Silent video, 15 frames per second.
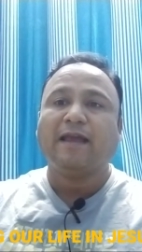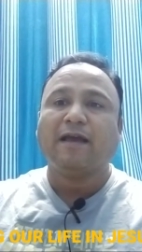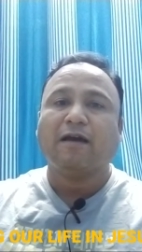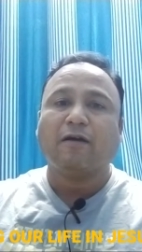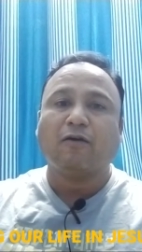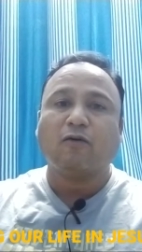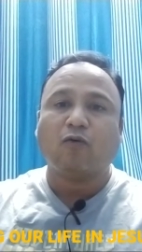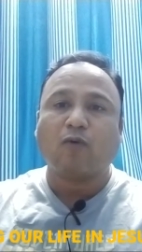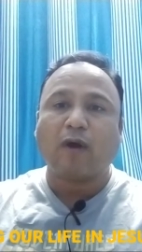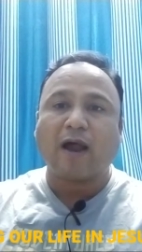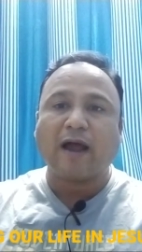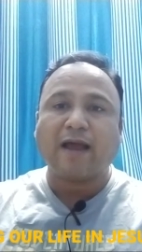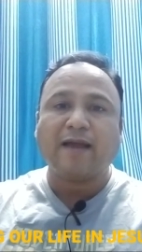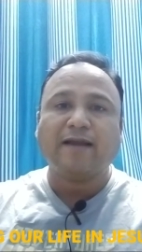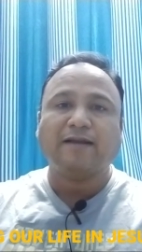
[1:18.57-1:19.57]

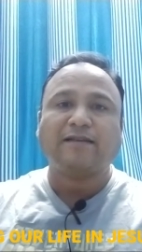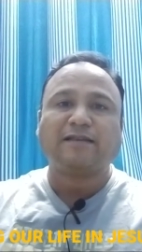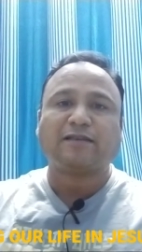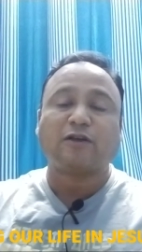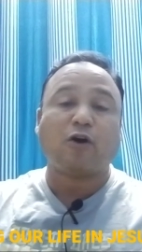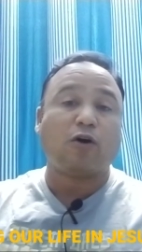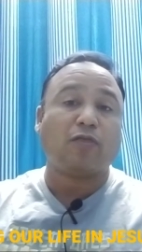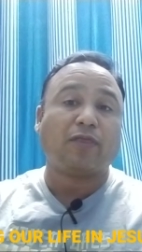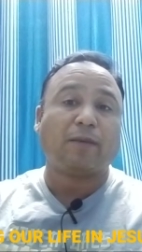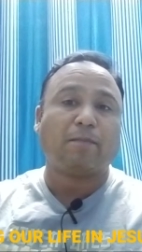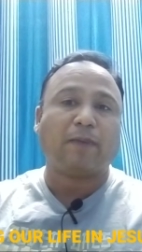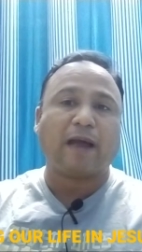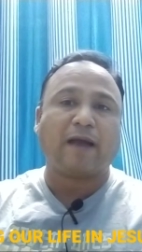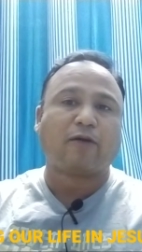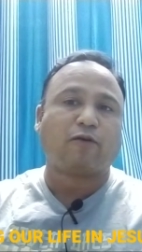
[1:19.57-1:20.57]
rides on the
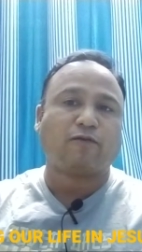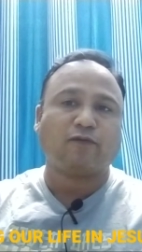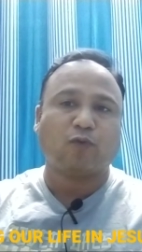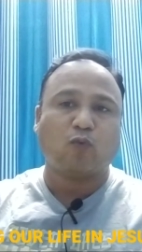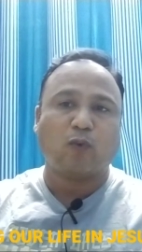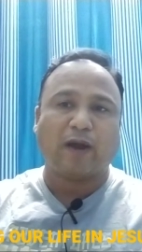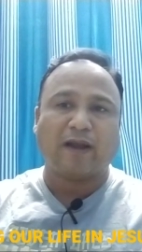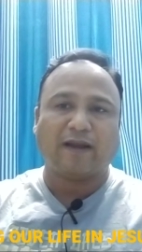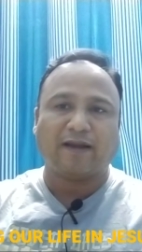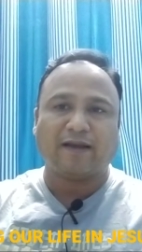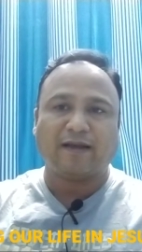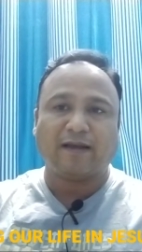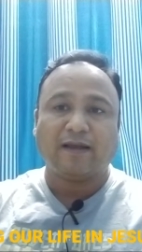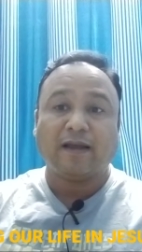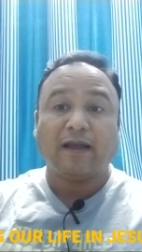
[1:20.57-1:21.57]
back of the wind
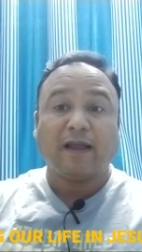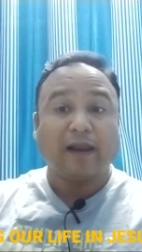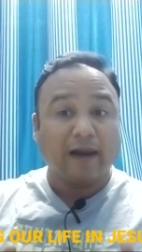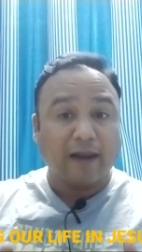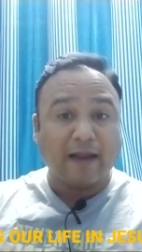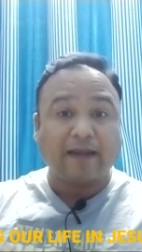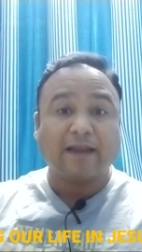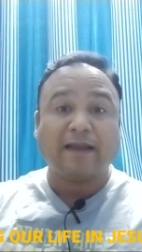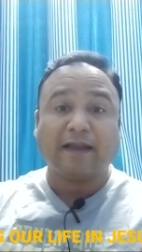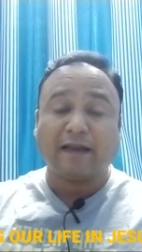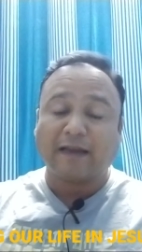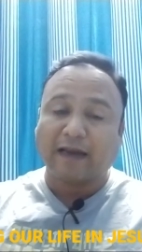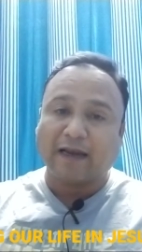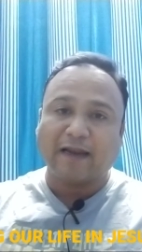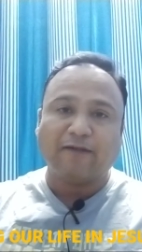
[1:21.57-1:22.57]
letting
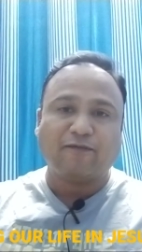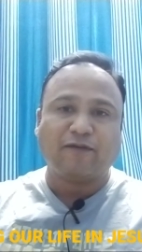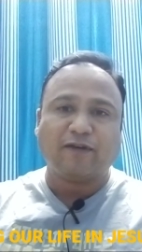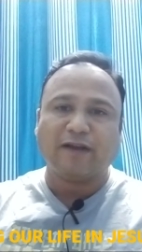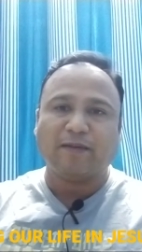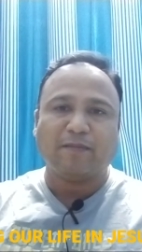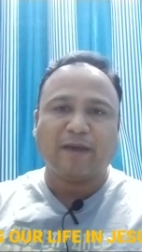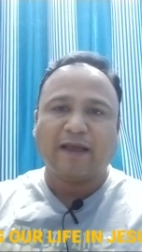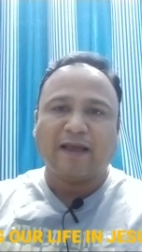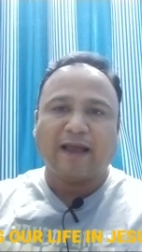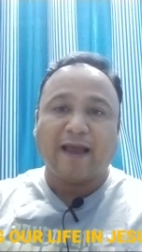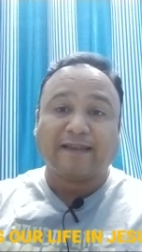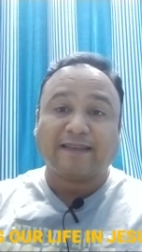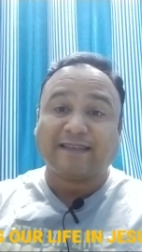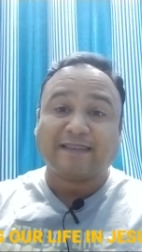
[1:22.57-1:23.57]
it lift him
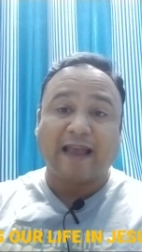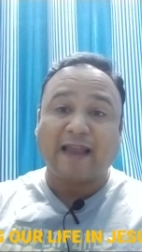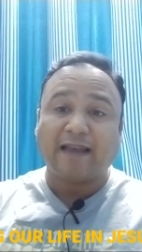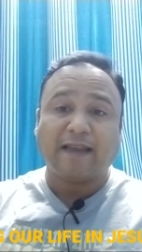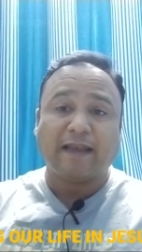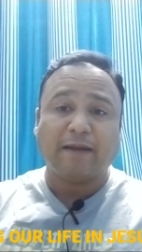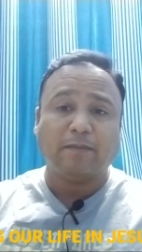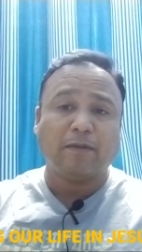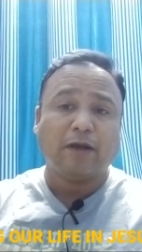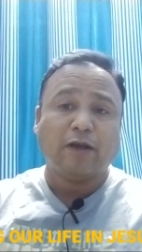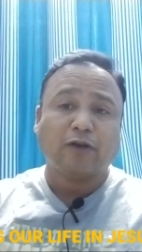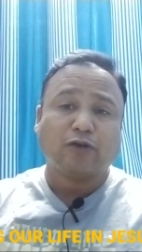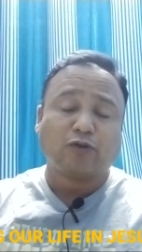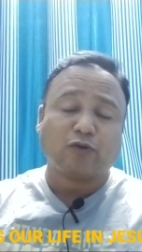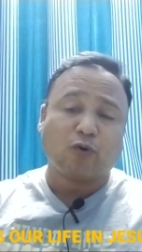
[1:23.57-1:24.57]
and send him
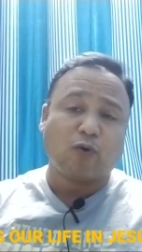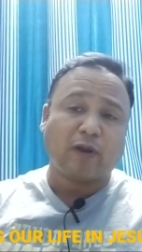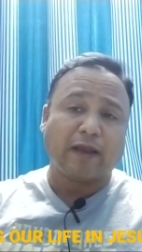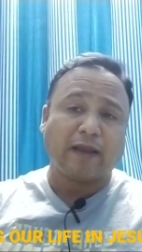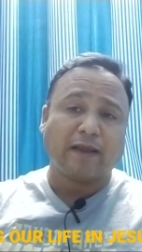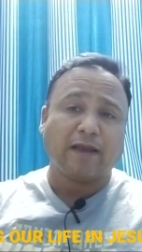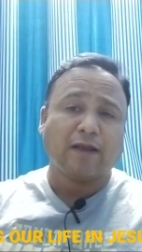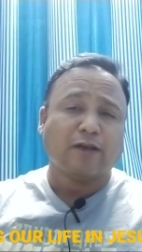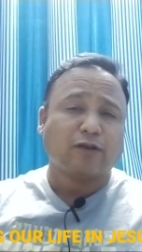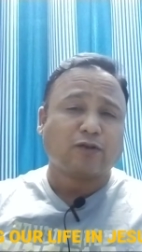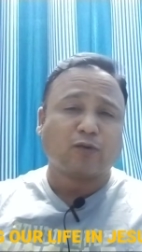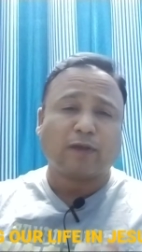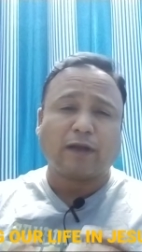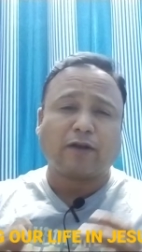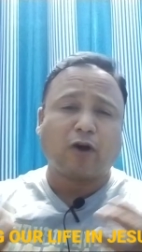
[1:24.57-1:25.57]
soaring
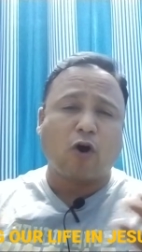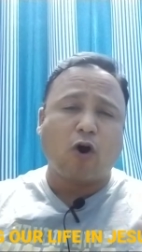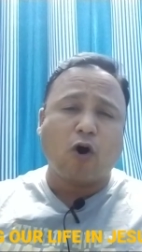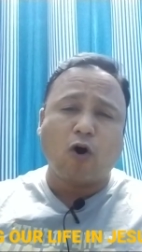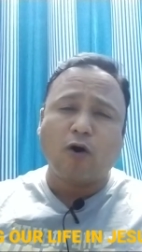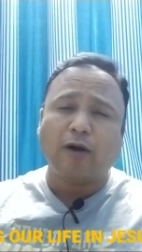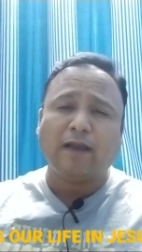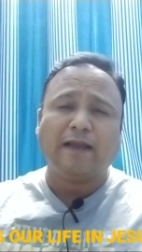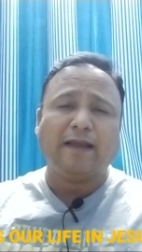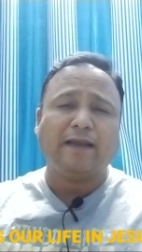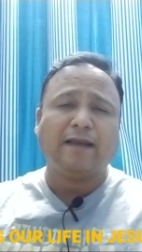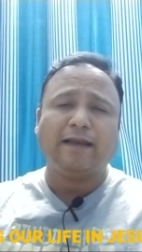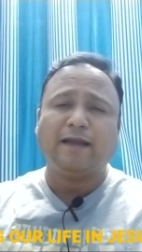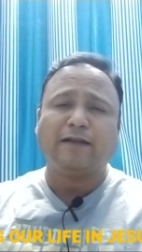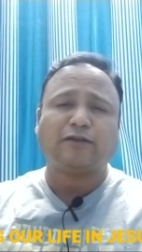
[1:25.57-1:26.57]
so that all he
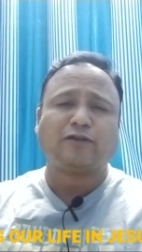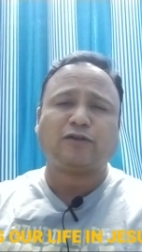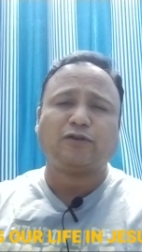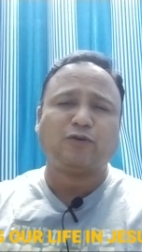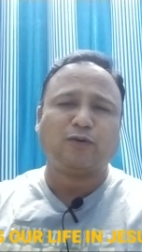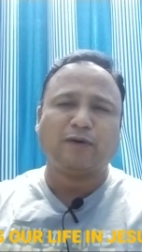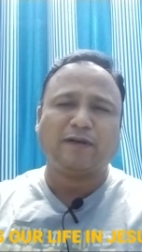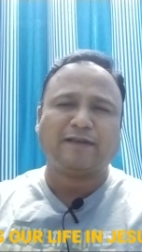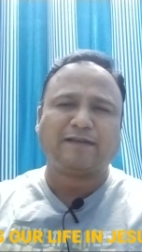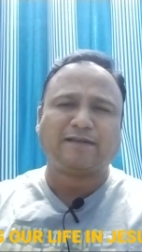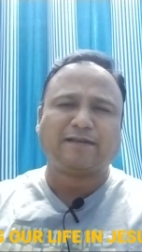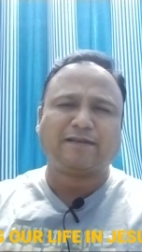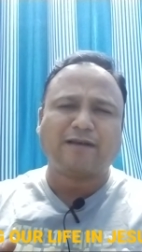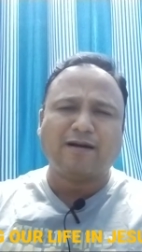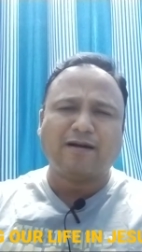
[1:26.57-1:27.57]
needs to do
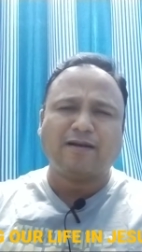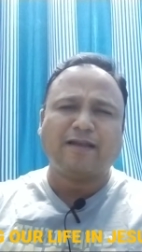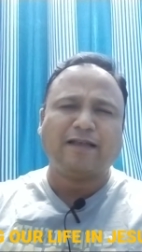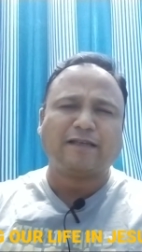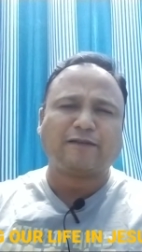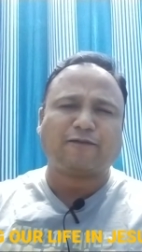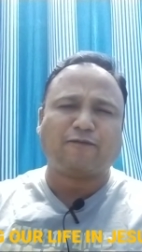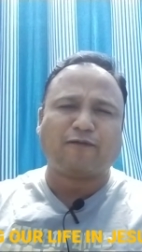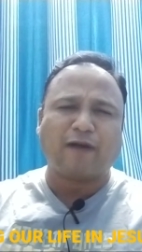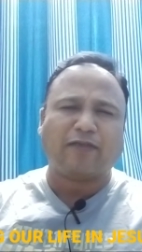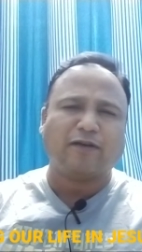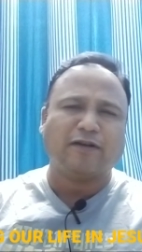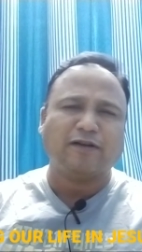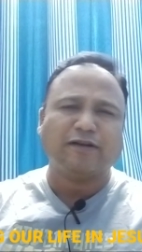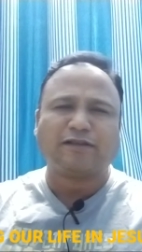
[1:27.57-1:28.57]
is turn his
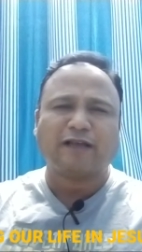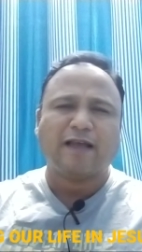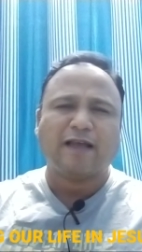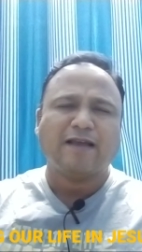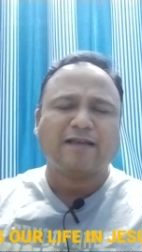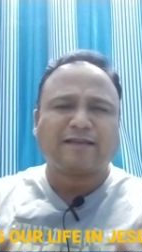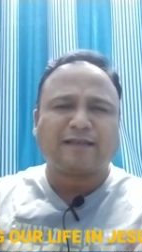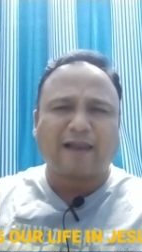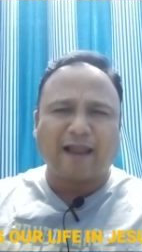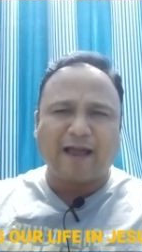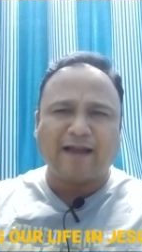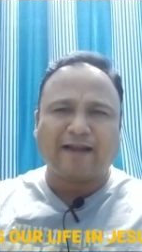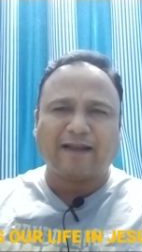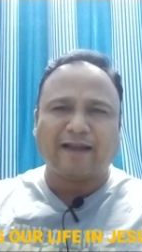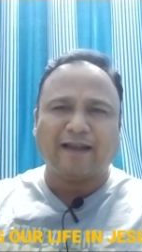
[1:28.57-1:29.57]
feathers
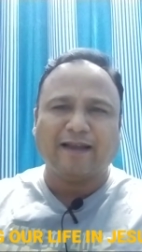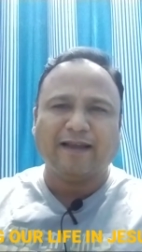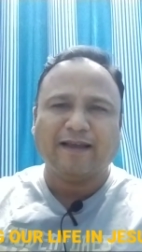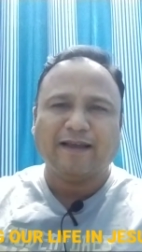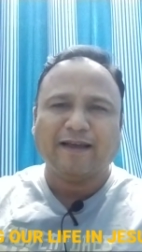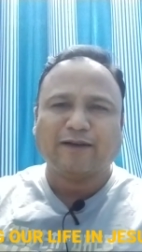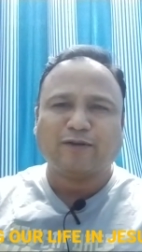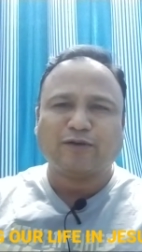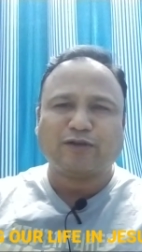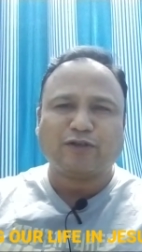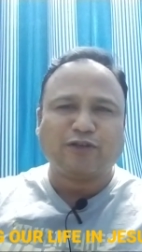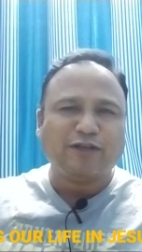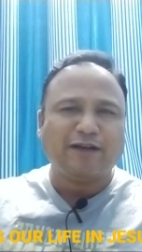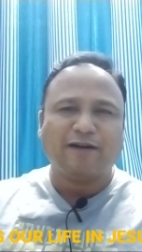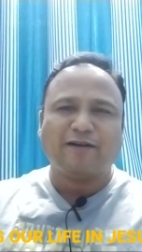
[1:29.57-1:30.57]
slightly to
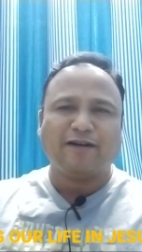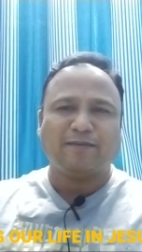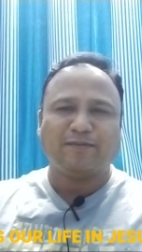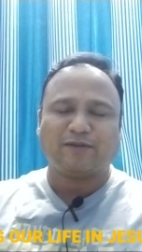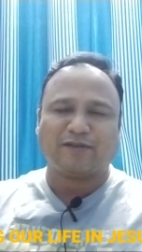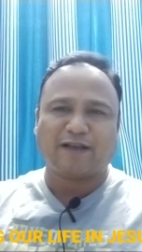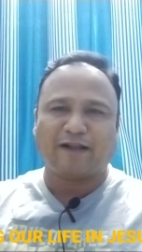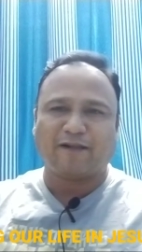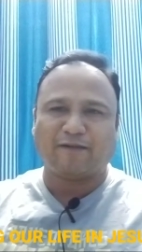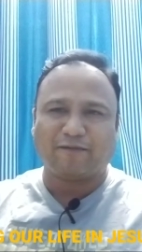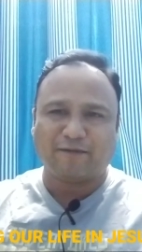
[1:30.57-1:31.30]
steer himself